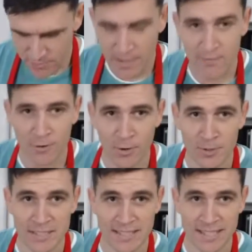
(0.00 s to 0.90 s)
you've ever
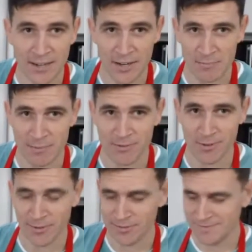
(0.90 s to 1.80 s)
rolled a cigarette
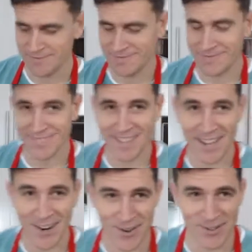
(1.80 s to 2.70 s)
before,
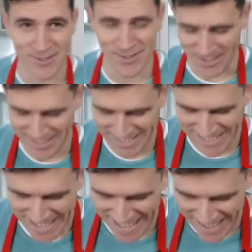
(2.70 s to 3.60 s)
I know who you are.
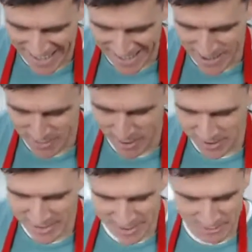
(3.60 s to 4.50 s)
You put
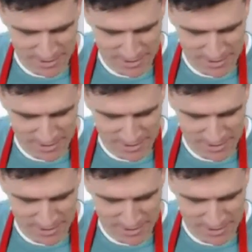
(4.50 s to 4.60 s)
it in the